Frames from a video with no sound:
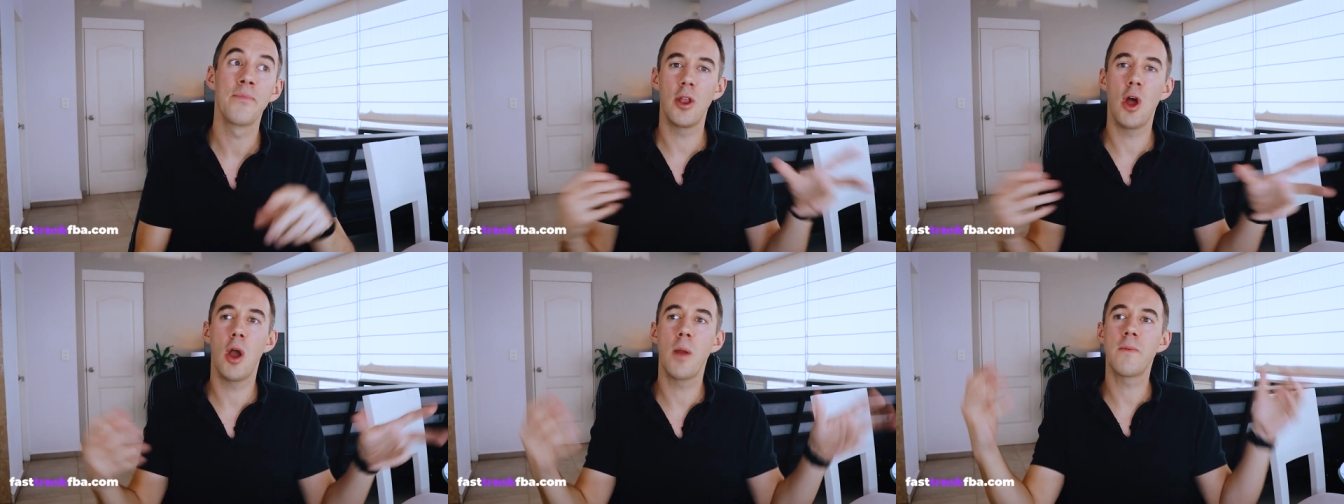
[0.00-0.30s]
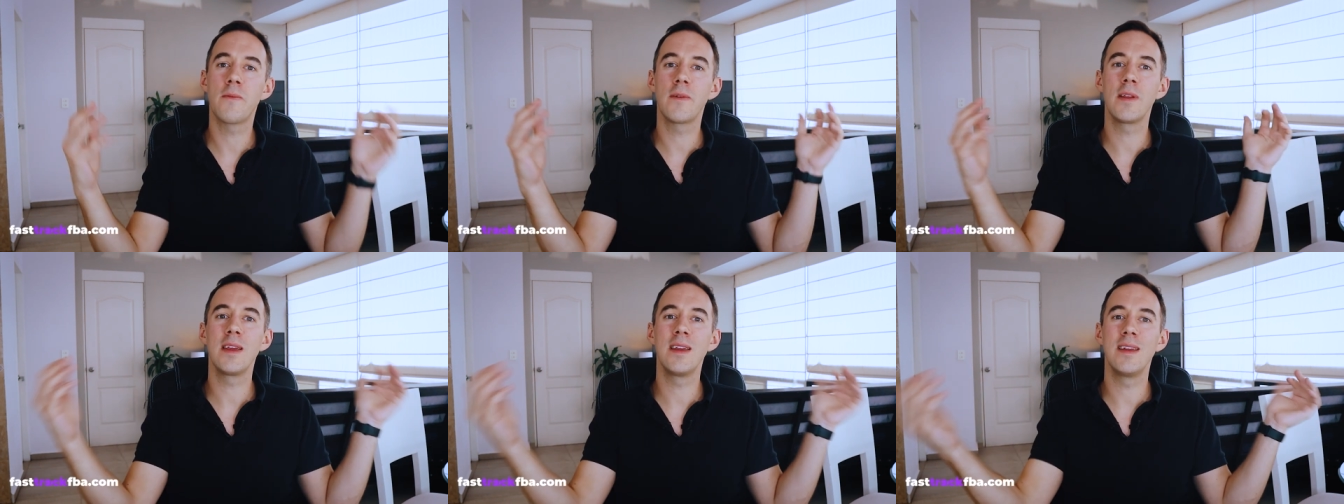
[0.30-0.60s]
And
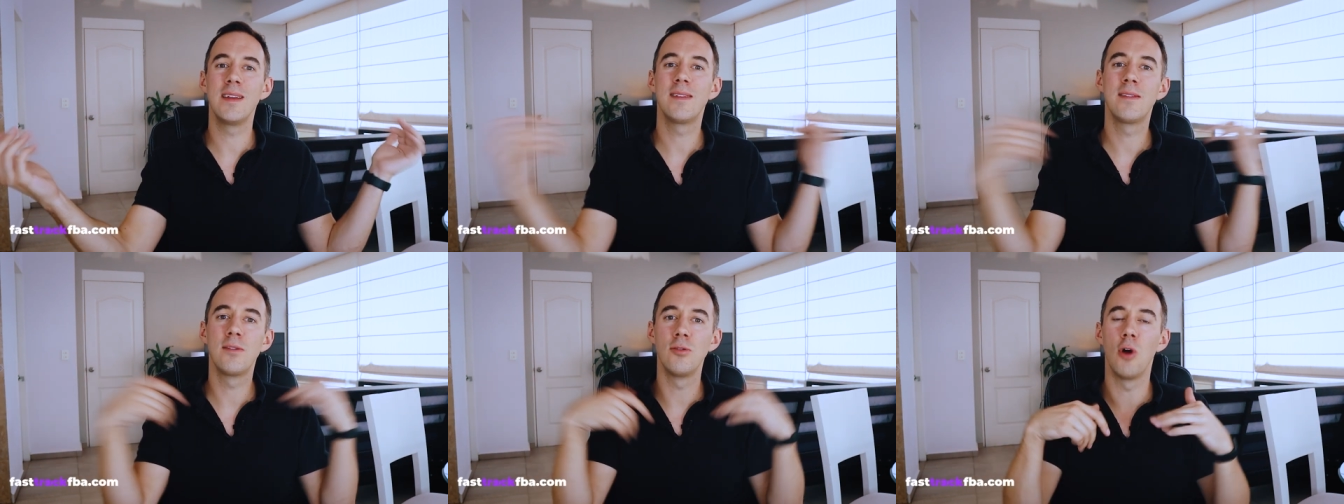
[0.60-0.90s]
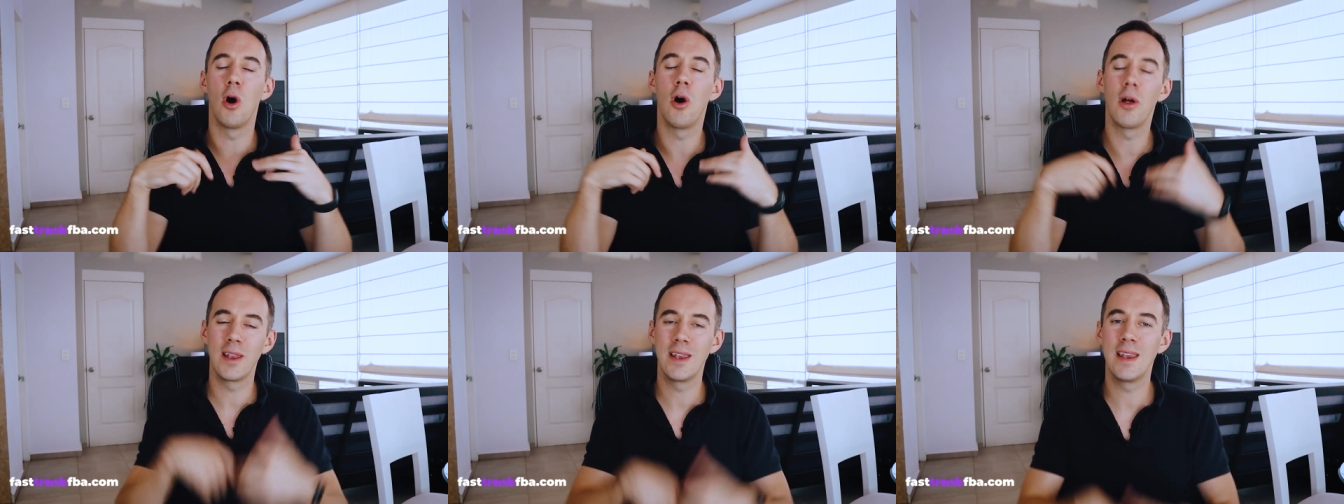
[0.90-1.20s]
hopefully it's
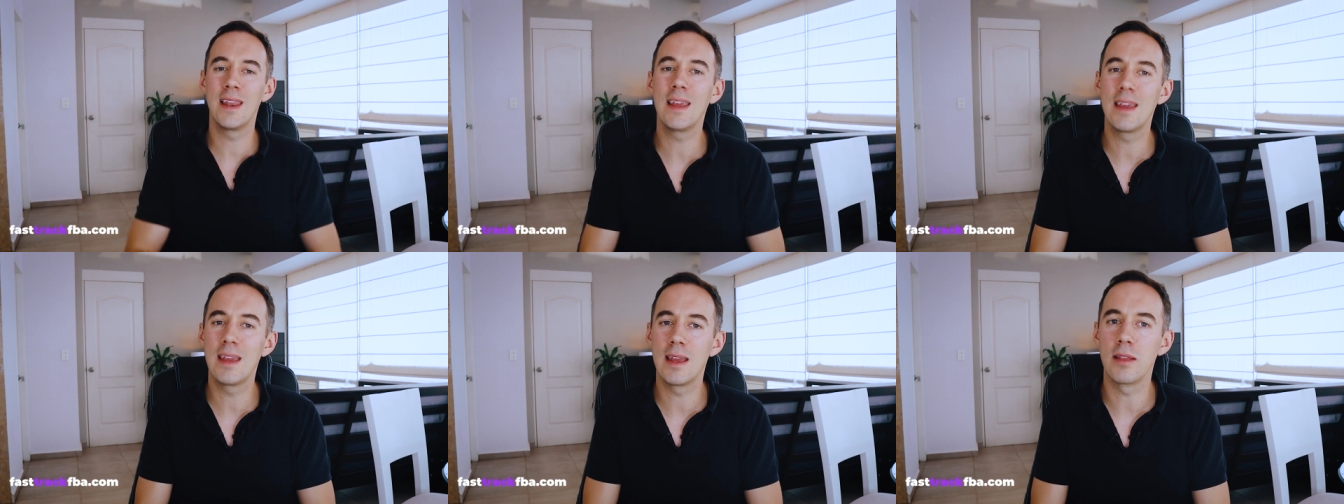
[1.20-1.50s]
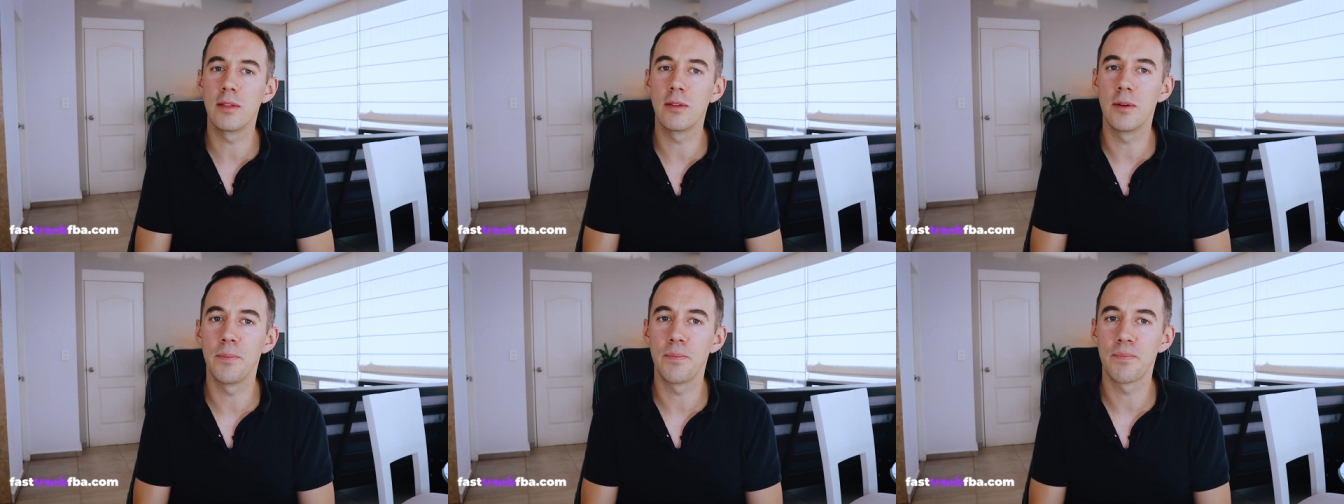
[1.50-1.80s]
not
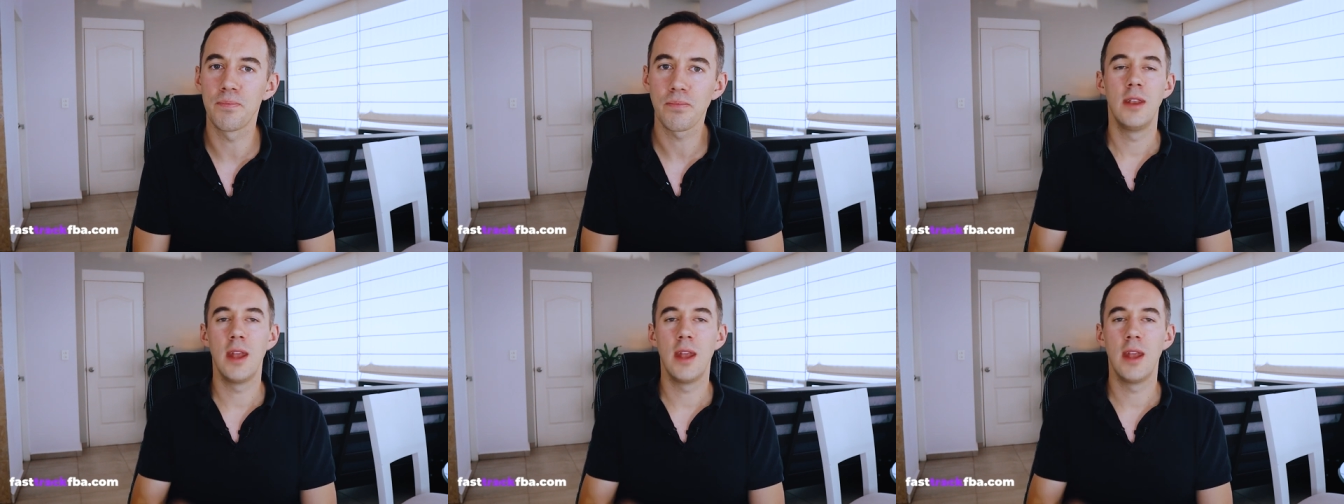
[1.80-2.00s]
linking them.